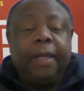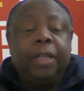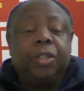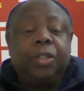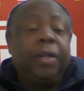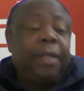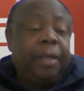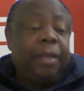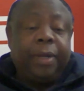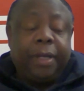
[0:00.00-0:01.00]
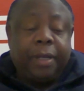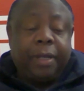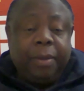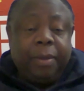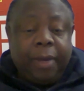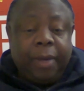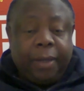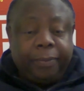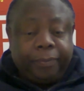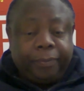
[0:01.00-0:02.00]
There's a lot happening.
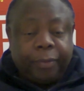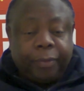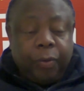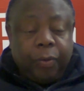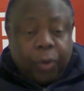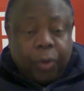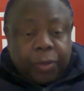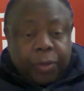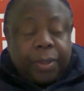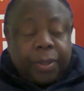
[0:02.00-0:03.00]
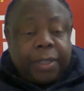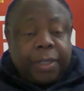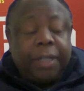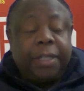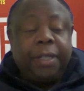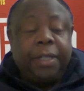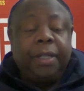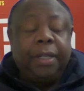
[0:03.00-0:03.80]
Remember, we've gone to recession.